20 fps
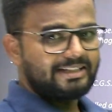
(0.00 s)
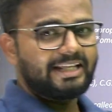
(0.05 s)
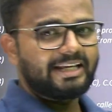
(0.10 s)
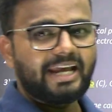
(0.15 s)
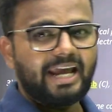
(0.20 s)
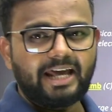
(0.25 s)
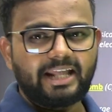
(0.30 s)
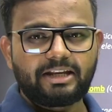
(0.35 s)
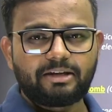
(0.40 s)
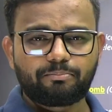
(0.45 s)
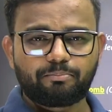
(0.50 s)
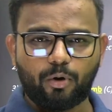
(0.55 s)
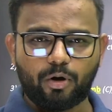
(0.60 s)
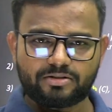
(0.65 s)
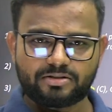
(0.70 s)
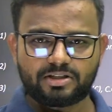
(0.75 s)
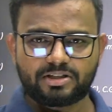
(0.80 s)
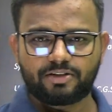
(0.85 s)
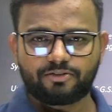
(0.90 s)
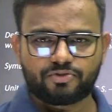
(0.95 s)
they carry
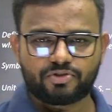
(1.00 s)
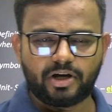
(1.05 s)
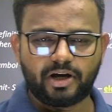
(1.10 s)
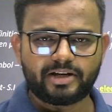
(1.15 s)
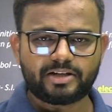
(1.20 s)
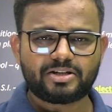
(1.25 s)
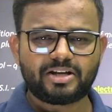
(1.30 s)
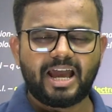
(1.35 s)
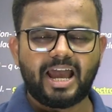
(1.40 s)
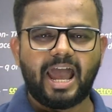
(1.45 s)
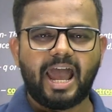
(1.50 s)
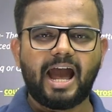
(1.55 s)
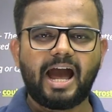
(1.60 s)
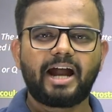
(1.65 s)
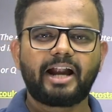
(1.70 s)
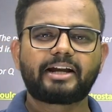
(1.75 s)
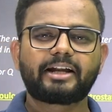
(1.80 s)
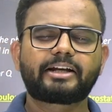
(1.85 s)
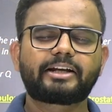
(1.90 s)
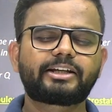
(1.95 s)
positive charge,
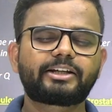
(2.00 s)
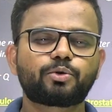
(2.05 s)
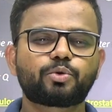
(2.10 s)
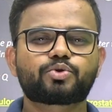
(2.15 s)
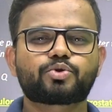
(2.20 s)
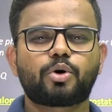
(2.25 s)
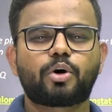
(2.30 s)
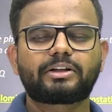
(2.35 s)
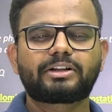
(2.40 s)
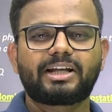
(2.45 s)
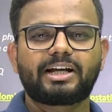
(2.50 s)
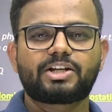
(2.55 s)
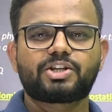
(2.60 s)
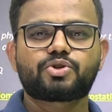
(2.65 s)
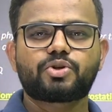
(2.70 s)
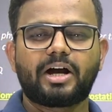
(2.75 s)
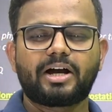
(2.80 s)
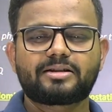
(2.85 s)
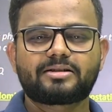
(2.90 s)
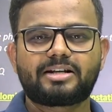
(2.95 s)
and neutron, they are
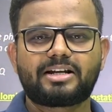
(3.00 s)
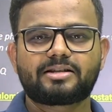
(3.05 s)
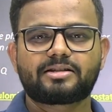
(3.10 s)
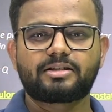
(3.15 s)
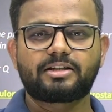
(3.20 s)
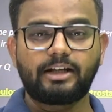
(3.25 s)
chargeless,